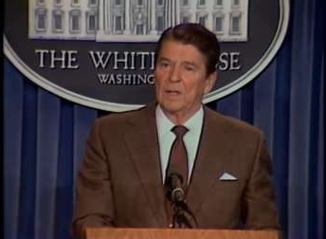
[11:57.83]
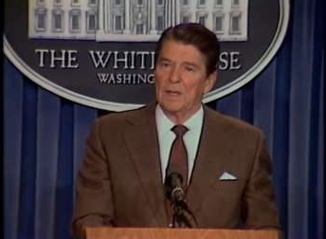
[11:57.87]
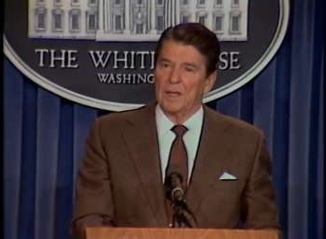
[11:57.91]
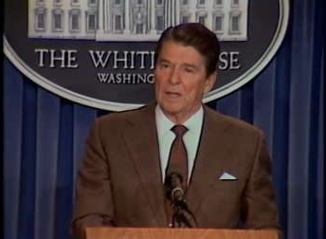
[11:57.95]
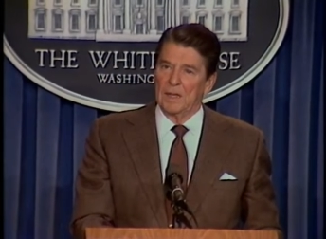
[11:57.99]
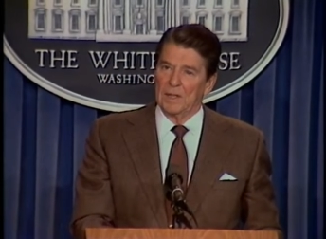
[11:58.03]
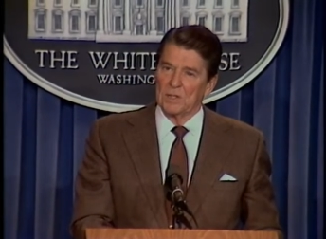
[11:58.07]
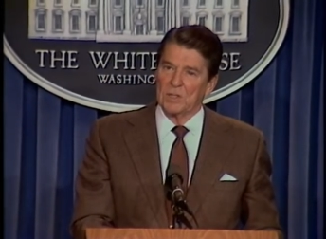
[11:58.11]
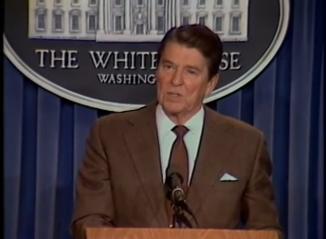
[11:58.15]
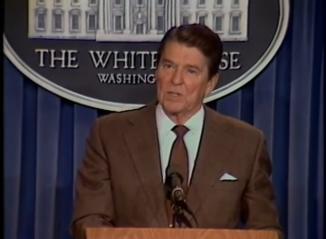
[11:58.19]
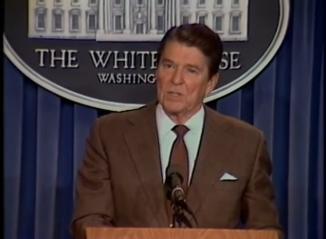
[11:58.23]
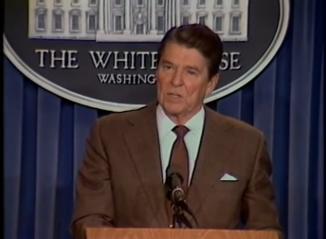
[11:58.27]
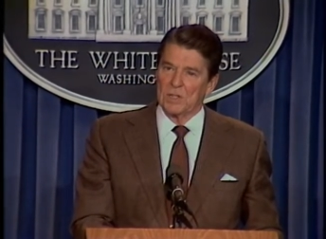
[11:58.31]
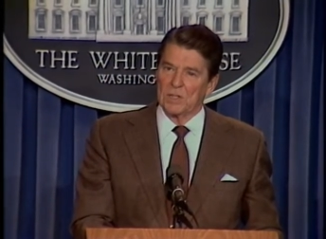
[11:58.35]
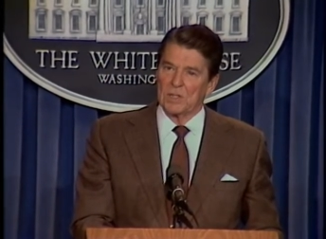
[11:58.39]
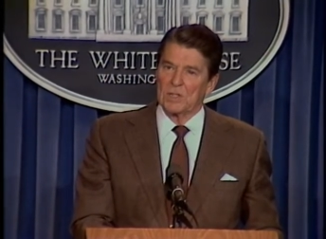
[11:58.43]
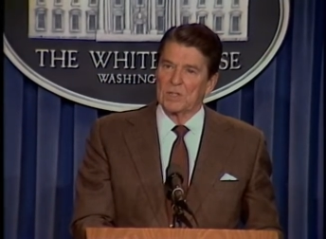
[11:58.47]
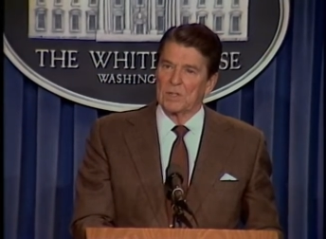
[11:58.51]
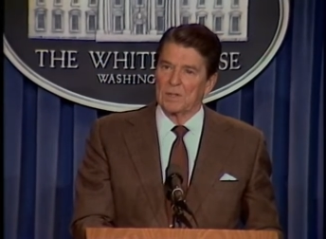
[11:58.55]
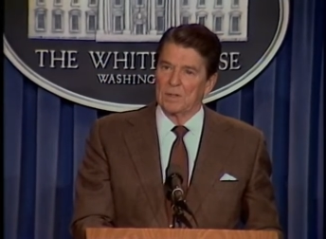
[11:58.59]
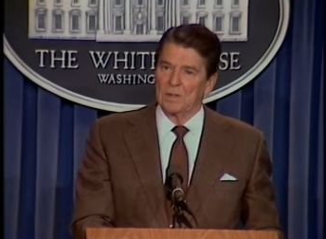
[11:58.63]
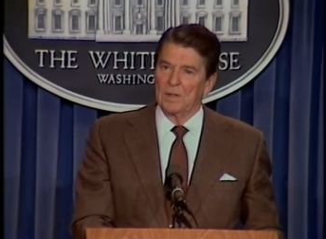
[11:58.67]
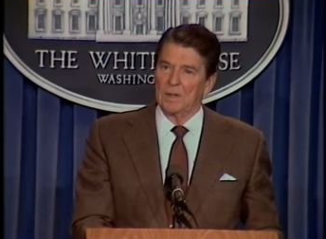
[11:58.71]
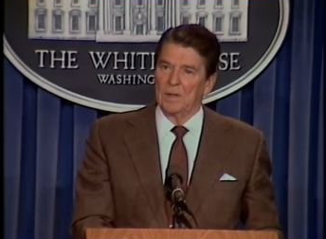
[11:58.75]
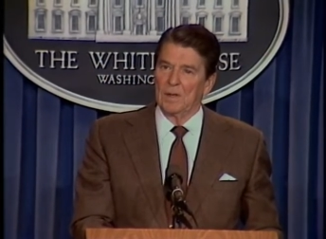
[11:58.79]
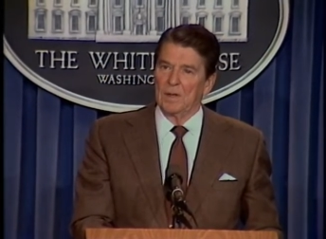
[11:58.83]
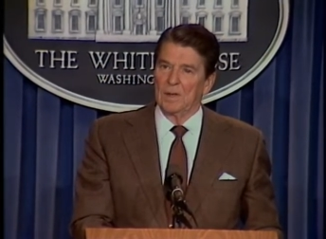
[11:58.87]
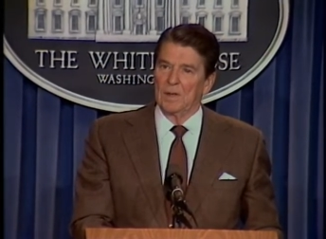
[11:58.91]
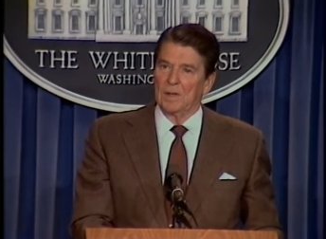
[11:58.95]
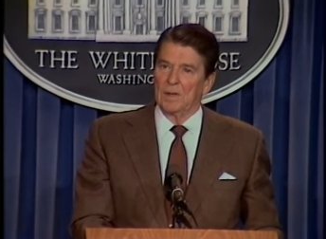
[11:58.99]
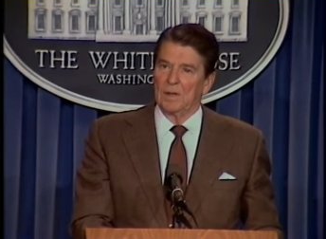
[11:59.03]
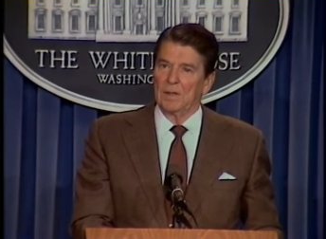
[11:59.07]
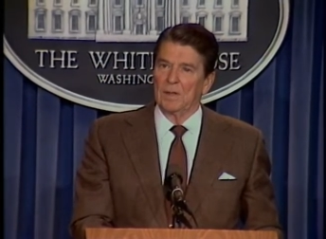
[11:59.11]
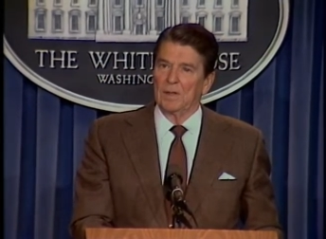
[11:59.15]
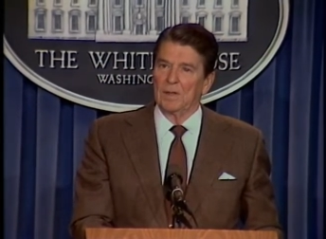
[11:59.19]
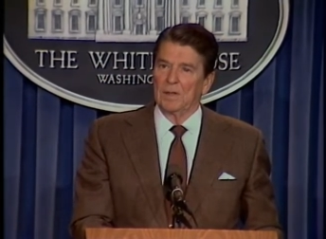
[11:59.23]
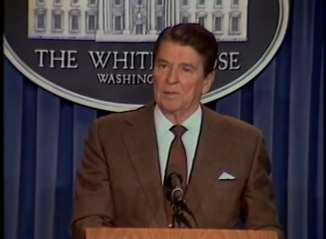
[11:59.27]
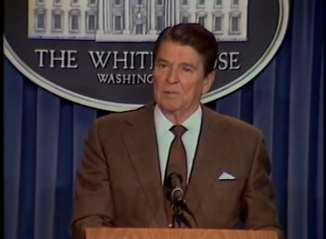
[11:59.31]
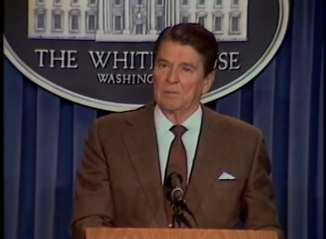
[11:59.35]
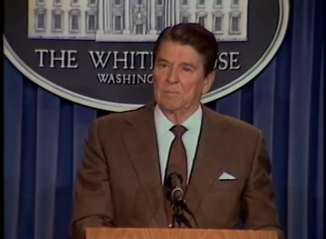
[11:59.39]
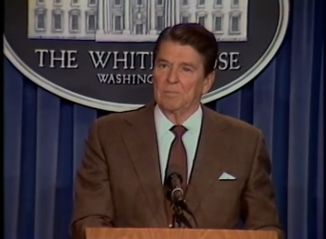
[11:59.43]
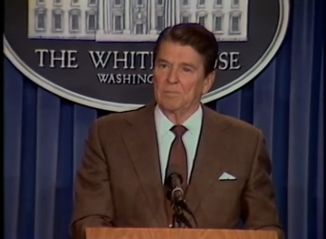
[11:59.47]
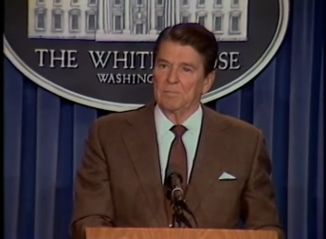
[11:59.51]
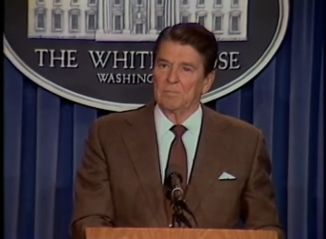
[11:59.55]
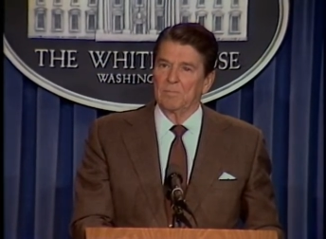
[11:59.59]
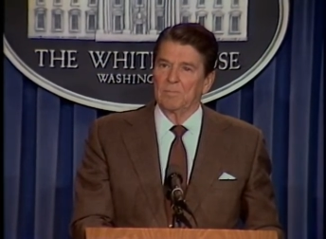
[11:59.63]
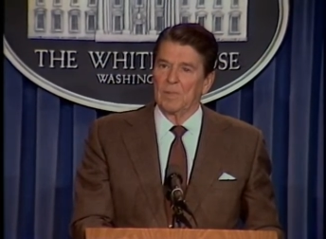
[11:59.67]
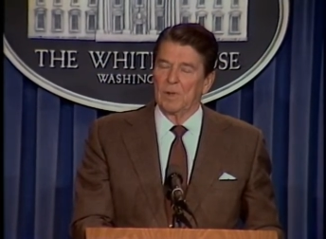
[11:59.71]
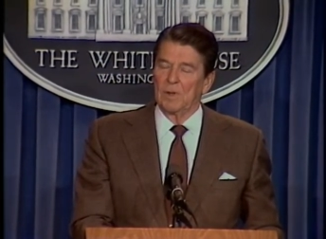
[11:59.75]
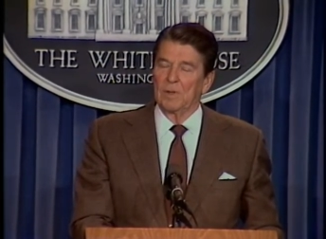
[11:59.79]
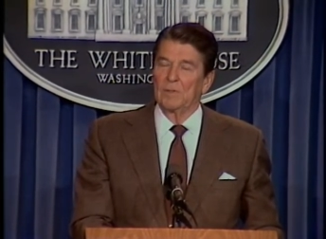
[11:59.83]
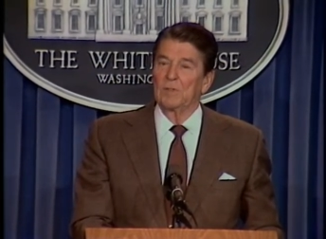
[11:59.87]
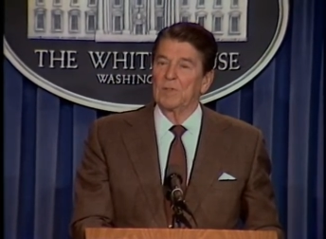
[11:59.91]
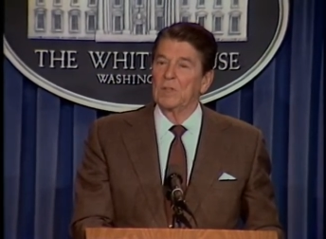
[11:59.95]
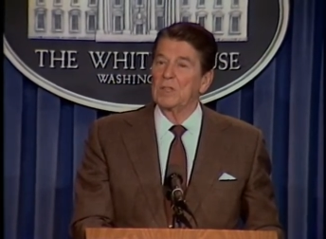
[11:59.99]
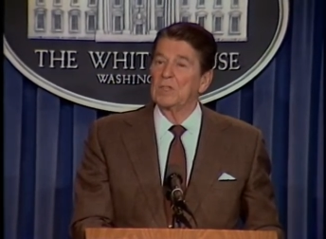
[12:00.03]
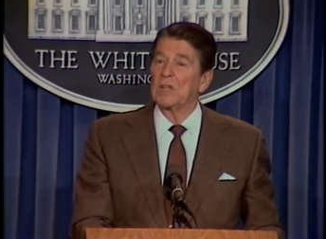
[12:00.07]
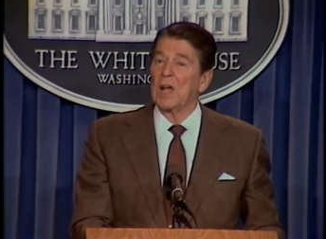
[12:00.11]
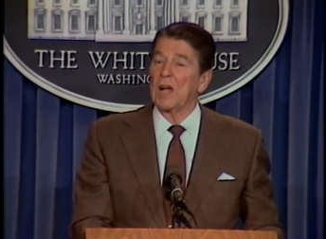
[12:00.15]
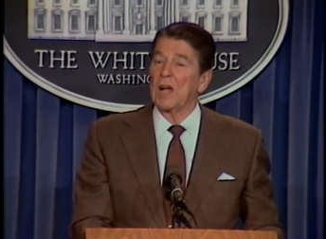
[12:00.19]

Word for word: as this, uh, as these